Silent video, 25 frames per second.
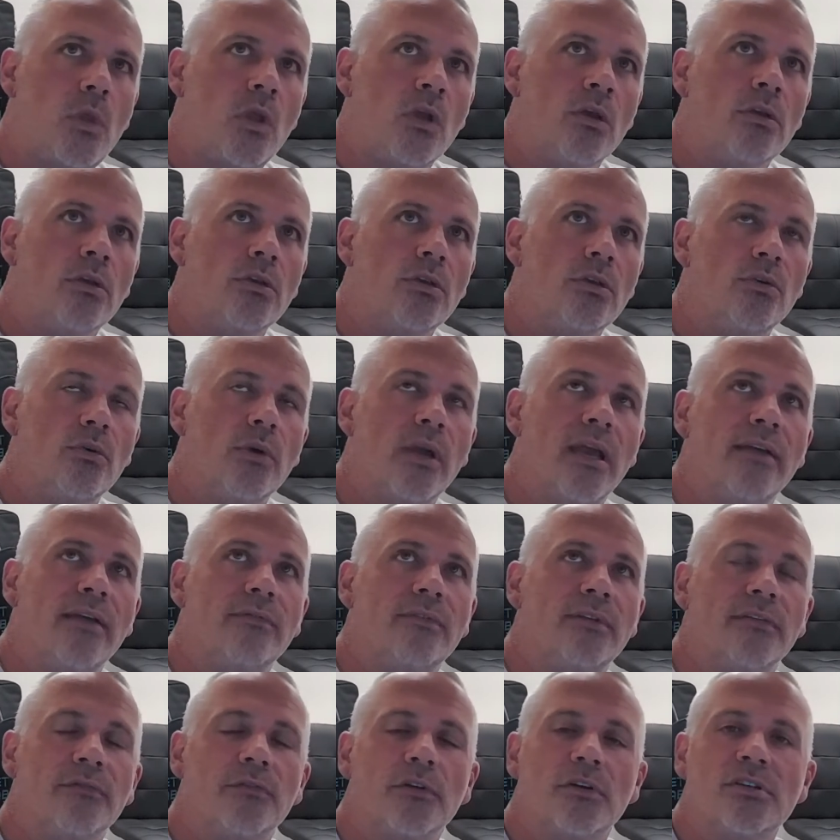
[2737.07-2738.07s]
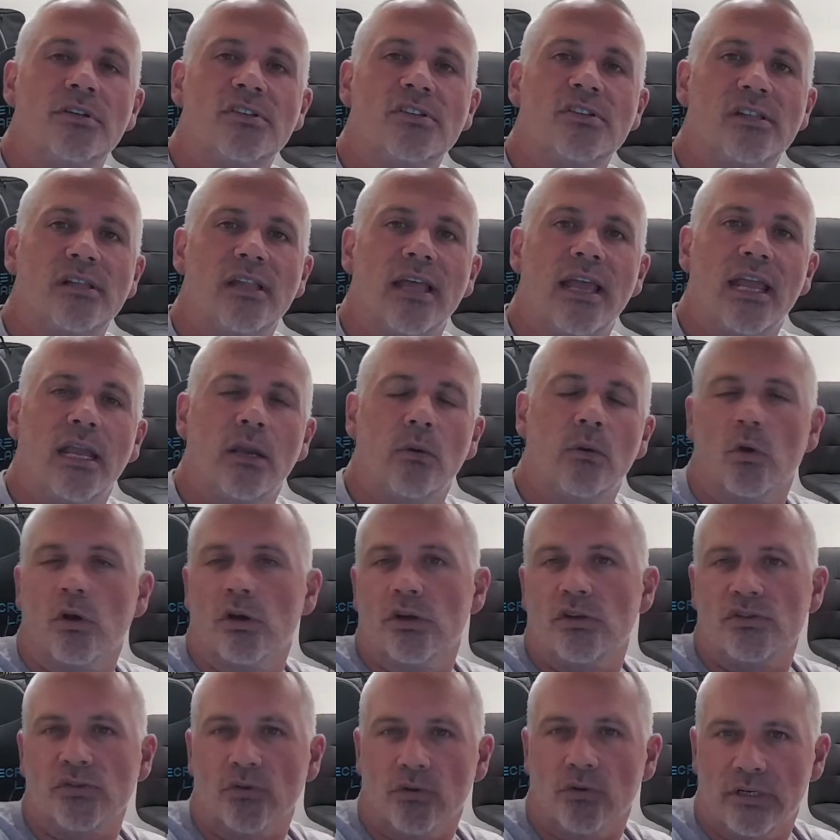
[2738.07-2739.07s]
you have different slang
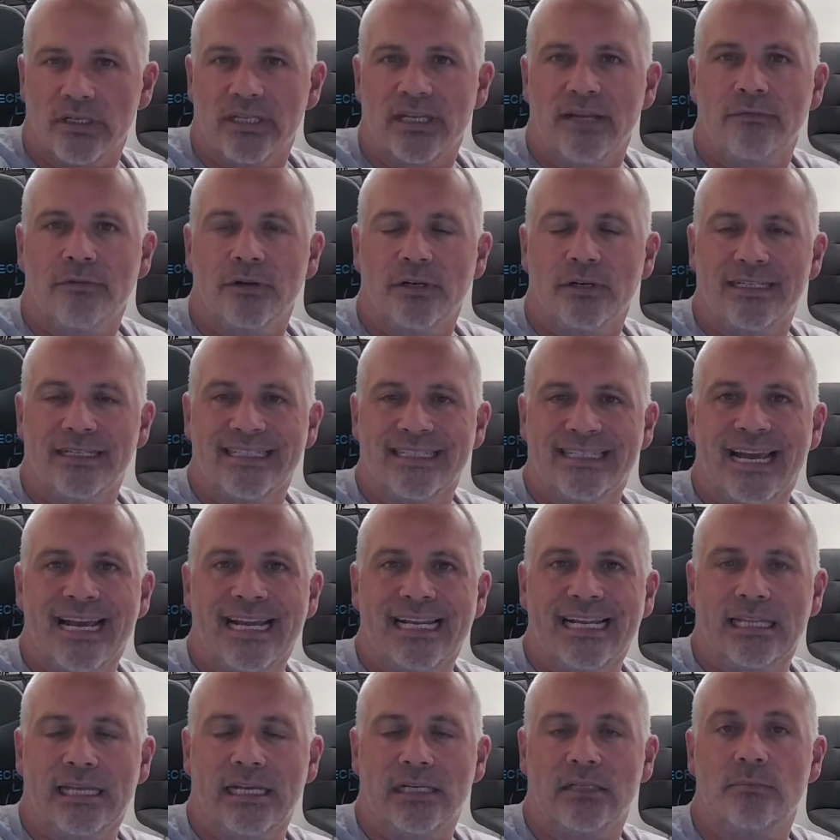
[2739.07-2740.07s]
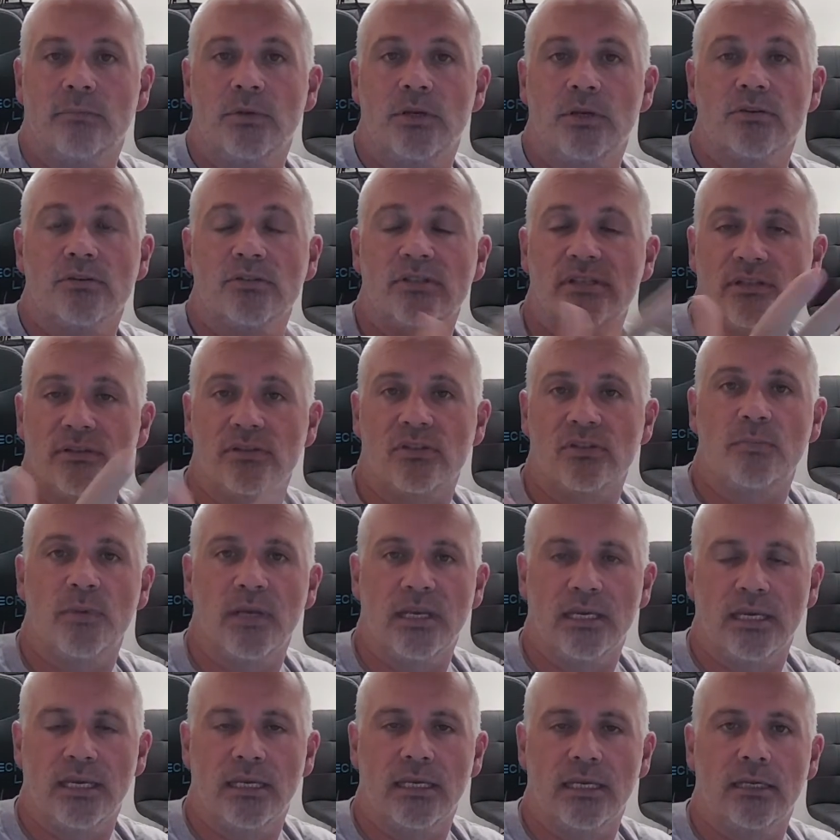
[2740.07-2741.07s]
words or a different dialect, but you're still
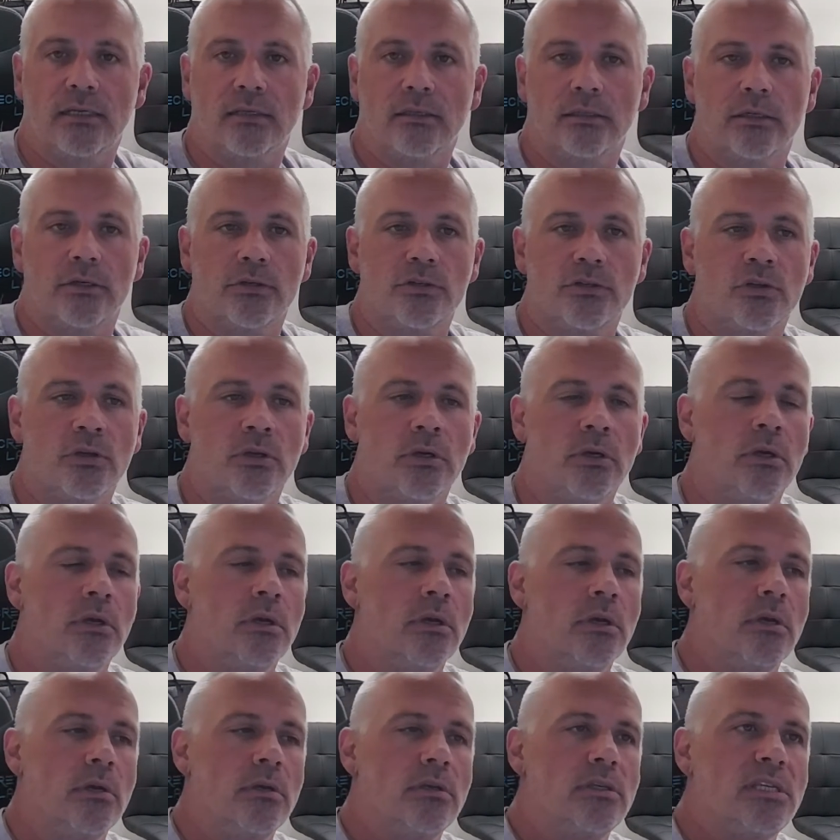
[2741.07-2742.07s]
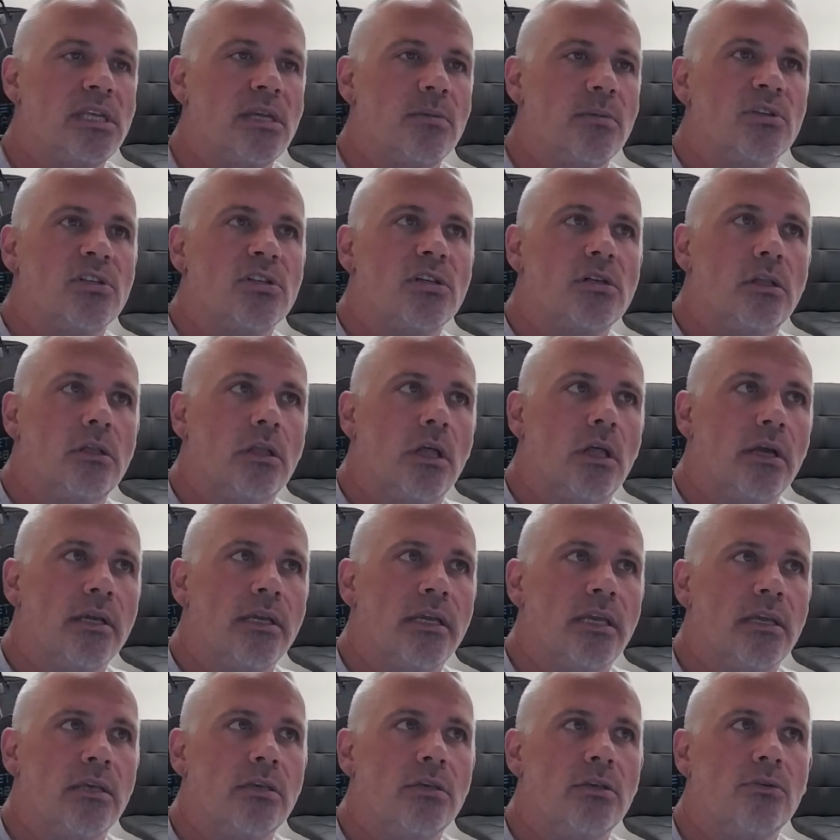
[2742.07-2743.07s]
speaking English. Same as
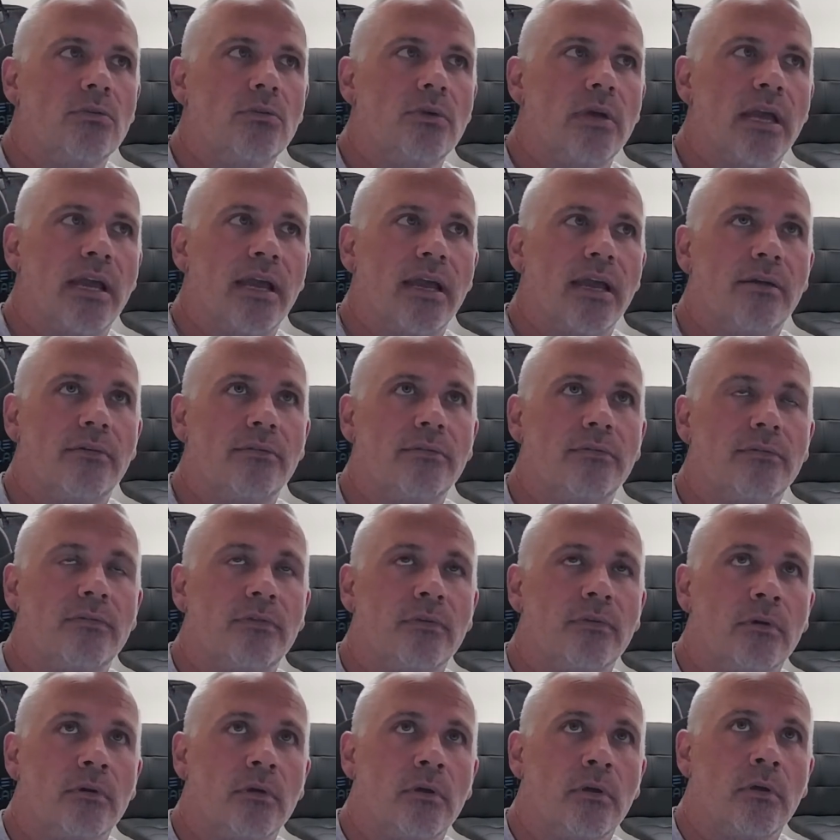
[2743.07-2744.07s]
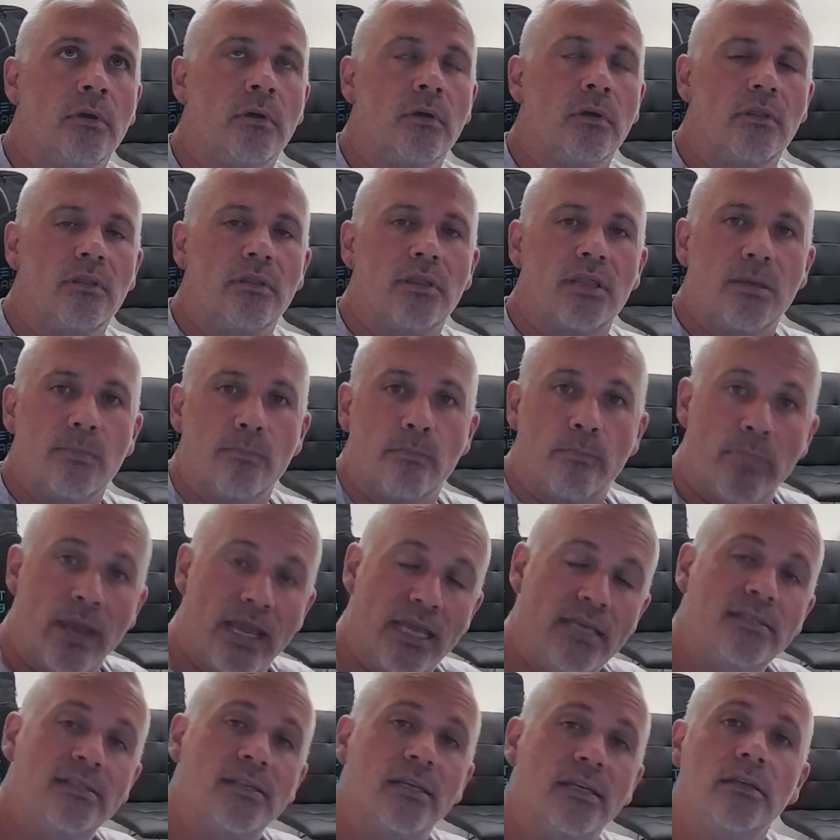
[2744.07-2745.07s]
clogging, you have the
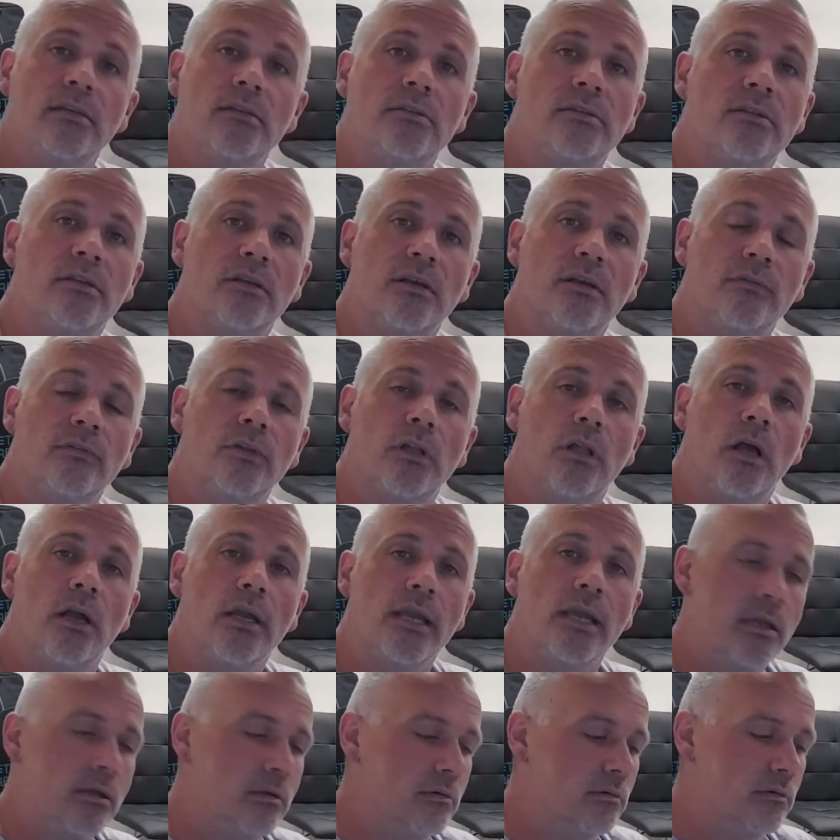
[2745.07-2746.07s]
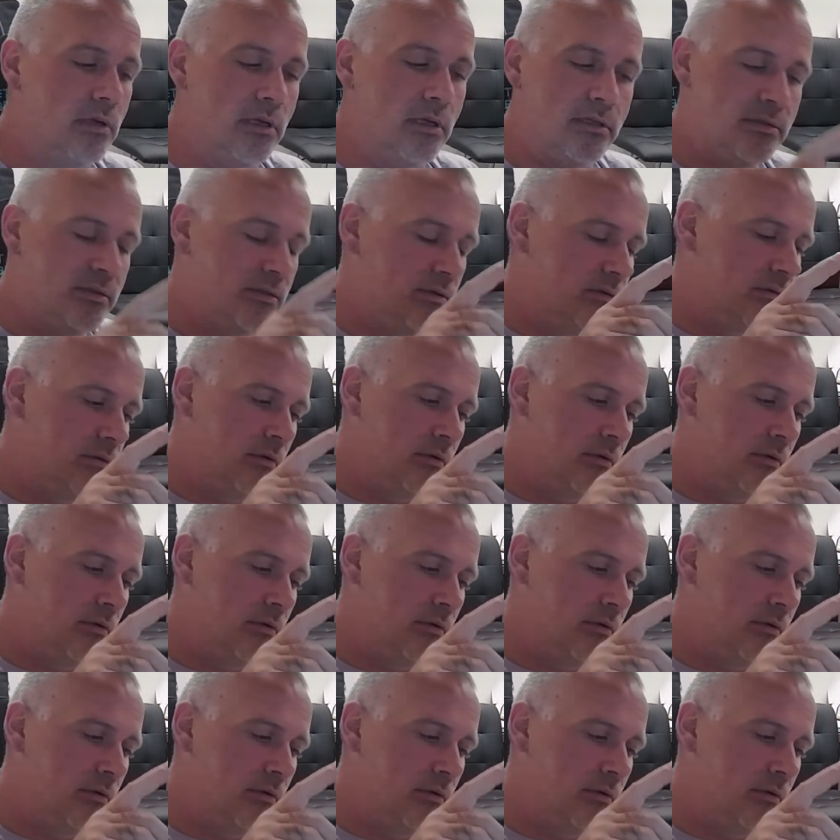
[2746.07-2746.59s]
basics of clogging. It's